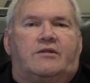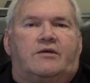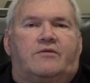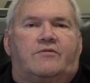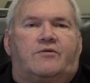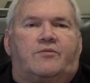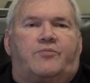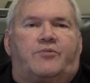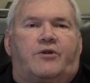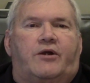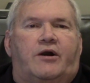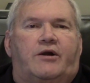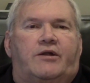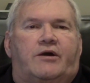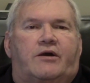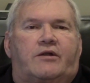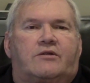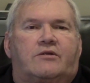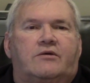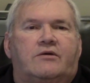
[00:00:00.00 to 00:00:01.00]
in the
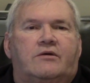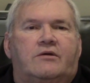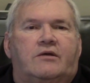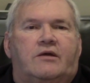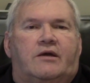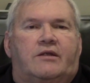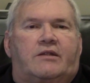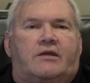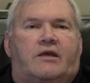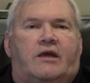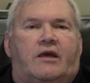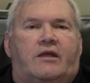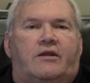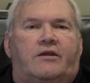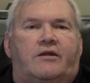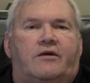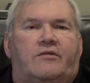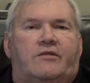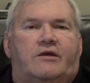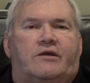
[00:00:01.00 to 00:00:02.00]
product
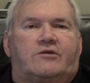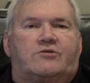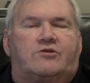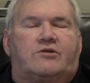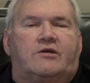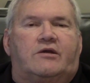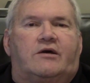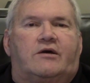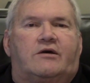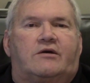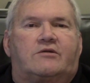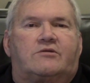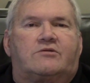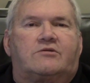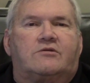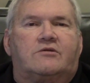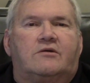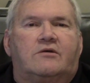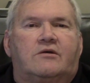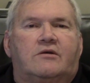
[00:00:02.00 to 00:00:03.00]
indicated on the SDS,